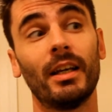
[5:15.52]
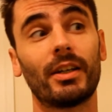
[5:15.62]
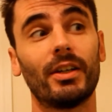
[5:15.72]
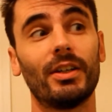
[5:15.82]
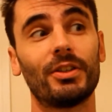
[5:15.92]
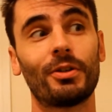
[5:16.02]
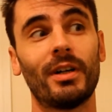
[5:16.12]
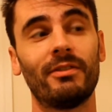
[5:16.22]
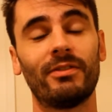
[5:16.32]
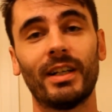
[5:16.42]
gonna
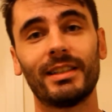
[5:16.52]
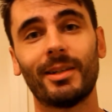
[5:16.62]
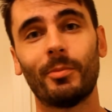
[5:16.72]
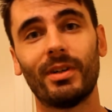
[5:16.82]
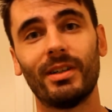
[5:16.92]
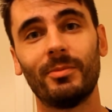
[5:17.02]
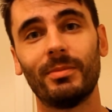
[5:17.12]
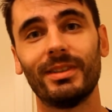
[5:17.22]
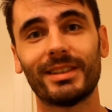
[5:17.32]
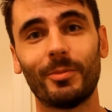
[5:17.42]
try and find
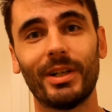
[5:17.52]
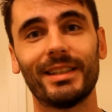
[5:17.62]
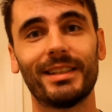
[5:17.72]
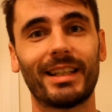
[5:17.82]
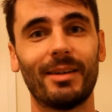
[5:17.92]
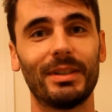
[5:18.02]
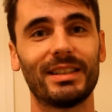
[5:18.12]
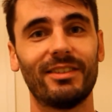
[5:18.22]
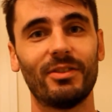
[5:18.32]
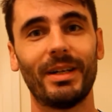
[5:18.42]
somewhere to get
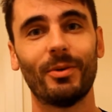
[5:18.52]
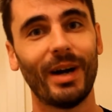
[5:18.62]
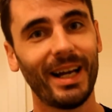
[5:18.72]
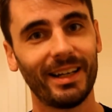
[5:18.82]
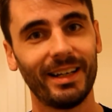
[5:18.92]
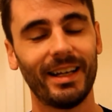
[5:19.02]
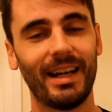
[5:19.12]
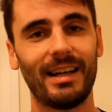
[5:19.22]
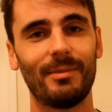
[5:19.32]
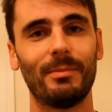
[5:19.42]
myself a bit wet,
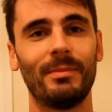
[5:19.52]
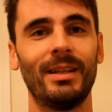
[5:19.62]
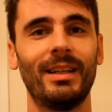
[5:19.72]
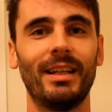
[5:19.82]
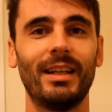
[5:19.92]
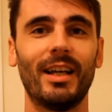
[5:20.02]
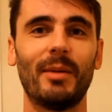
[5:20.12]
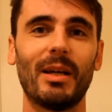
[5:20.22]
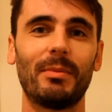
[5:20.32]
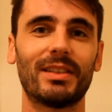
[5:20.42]
and
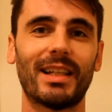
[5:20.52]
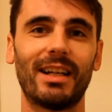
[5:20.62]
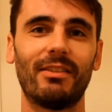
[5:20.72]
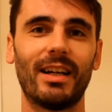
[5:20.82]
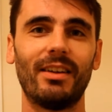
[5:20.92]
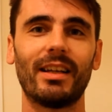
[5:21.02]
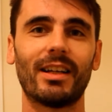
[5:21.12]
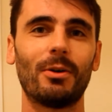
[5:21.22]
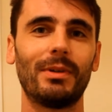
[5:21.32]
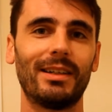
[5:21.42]
maybe stand around in the
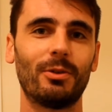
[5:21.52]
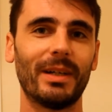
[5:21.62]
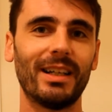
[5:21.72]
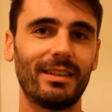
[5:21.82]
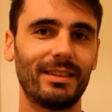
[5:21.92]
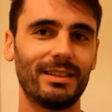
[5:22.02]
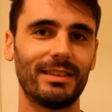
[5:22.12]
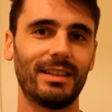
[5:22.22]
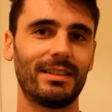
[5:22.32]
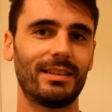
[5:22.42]
cold a little bit
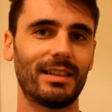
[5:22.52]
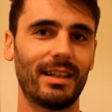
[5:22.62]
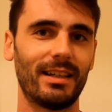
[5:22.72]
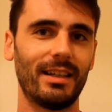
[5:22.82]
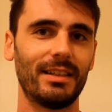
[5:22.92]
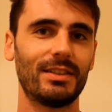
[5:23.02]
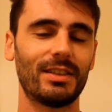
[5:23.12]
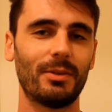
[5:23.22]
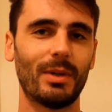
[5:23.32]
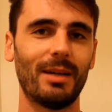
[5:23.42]
and
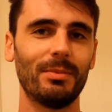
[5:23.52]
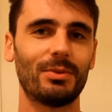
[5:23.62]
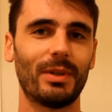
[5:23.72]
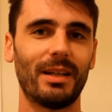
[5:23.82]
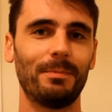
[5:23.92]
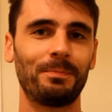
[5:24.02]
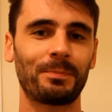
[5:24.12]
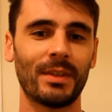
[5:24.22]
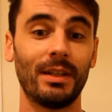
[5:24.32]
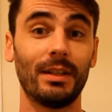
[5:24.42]
see what happens with it.
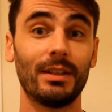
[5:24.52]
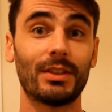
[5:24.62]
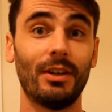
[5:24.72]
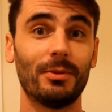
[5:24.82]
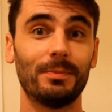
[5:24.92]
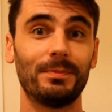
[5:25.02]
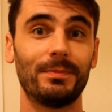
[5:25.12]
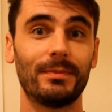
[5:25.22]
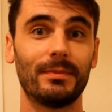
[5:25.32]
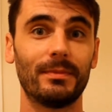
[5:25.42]
So,
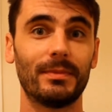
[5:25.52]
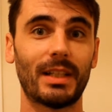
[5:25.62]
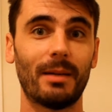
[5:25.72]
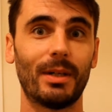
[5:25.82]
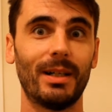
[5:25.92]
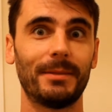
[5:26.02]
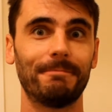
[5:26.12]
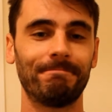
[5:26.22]
stand by.